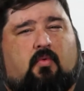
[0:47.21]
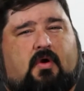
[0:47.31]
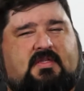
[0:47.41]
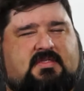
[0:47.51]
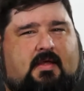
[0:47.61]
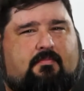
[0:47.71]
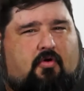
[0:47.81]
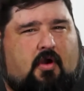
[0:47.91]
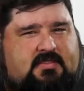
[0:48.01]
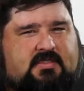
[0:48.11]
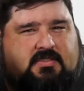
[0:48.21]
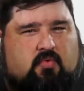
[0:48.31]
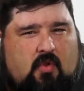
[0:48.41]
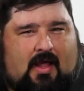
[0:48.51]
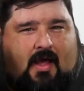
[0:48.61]
What is that
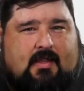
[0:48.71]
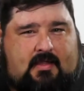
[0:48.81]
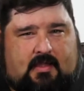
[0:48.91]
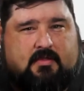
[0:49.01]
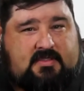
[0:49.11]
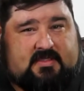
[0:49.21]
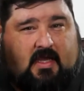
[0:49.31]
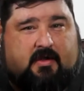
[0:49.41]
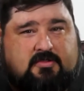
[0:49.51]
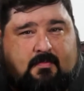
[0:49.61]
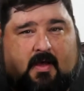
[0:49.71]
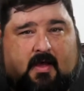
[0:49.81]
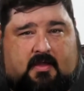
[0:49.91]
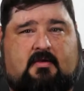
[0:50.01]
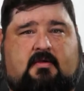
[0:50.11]
process like in the designer's
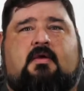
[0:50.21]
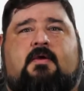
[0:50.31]
mind?